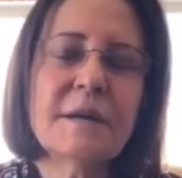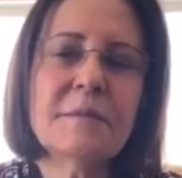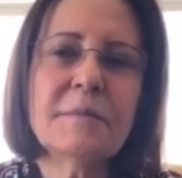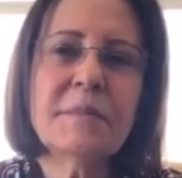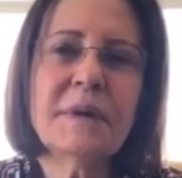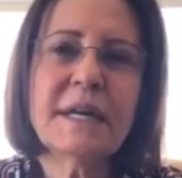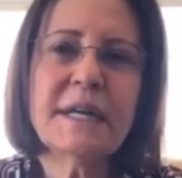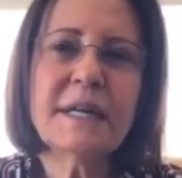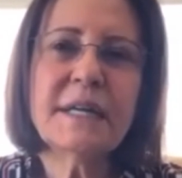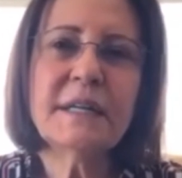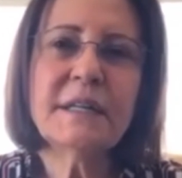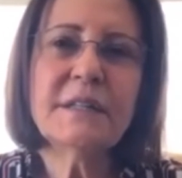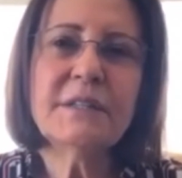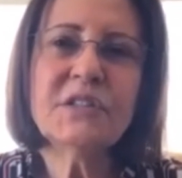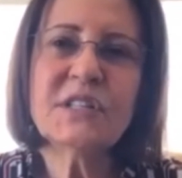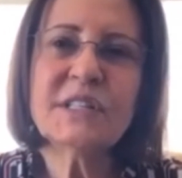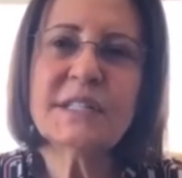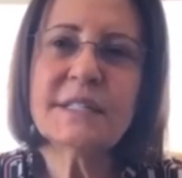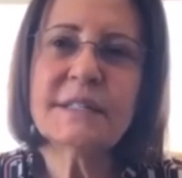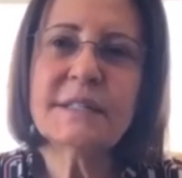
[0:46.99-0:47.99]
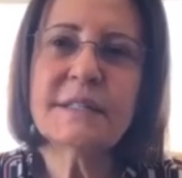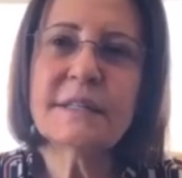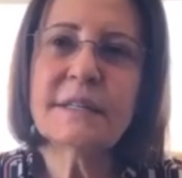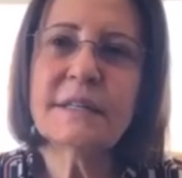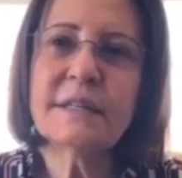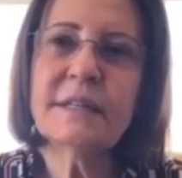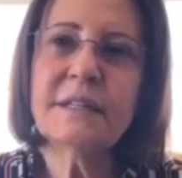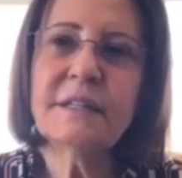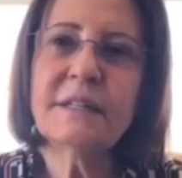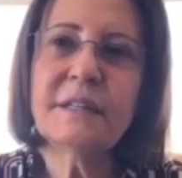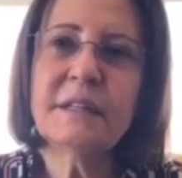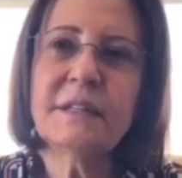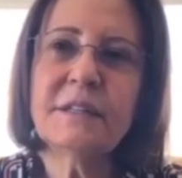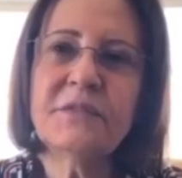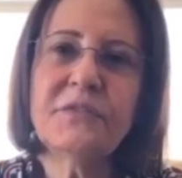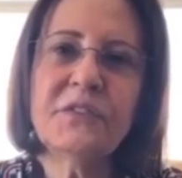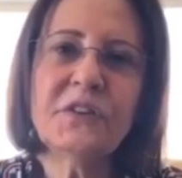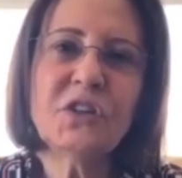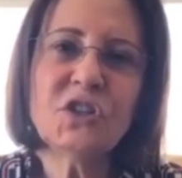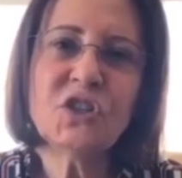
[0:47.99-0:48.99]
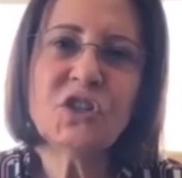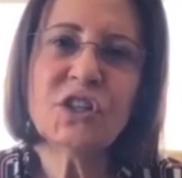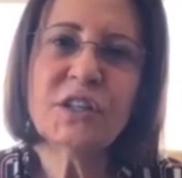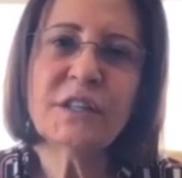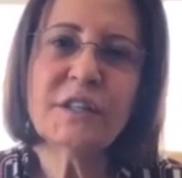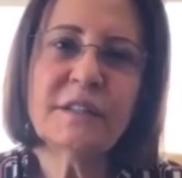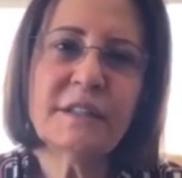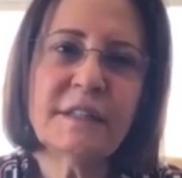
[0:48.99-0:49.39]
by just uh, definition.